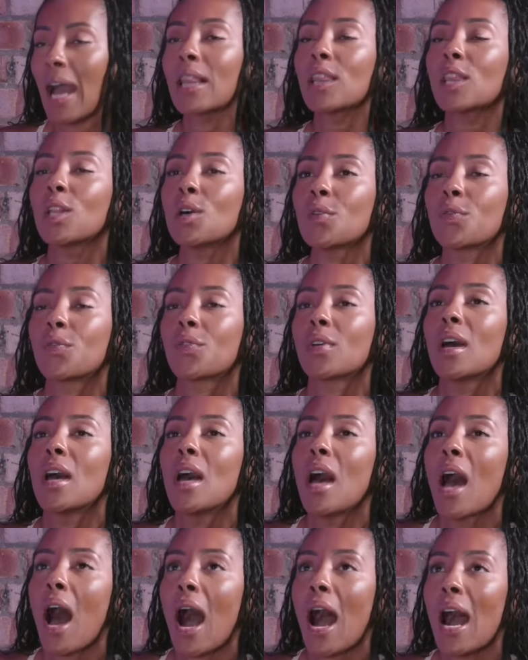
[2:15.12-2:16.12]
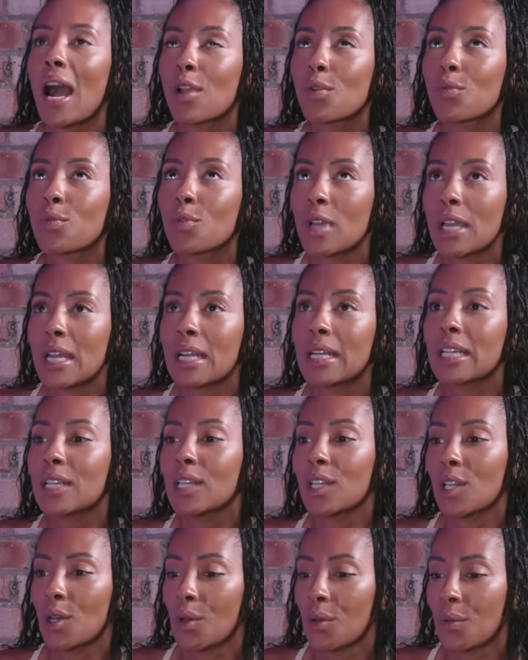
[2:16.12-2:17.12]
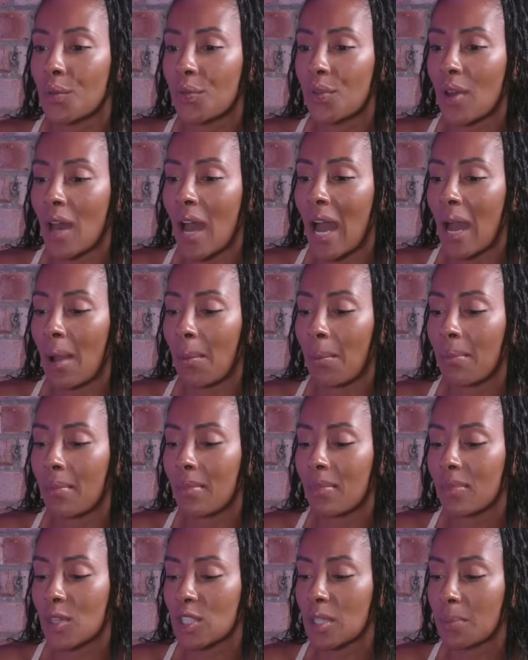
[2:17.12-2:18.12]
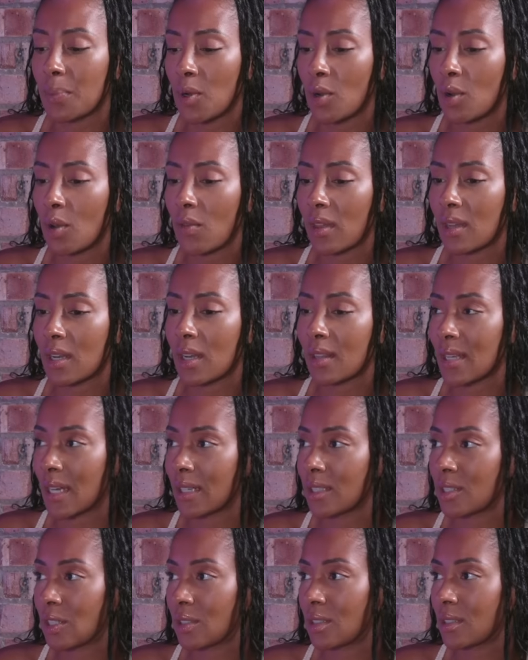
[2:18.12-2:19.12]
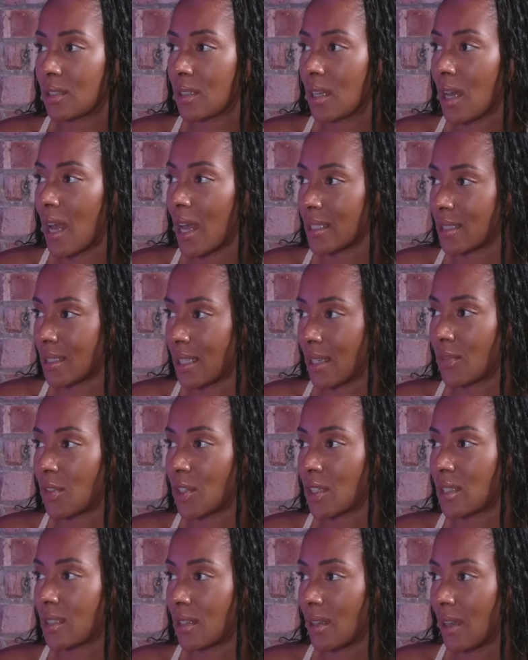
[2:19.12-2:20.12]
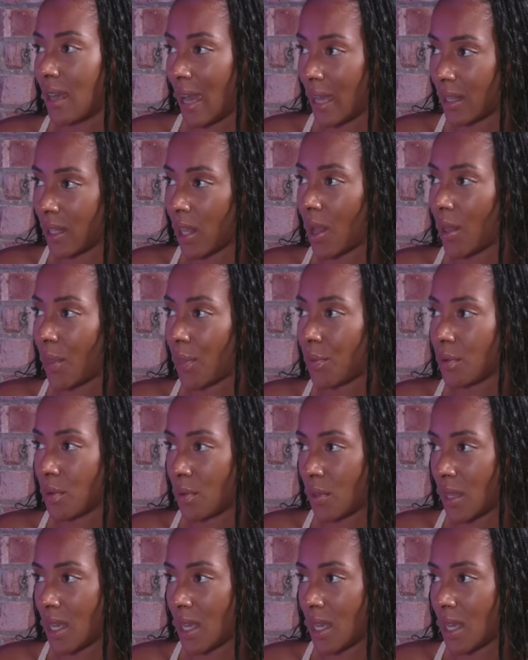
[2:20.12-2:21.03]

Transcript: I love. I really love um, the support that Nathaniel has given Ella through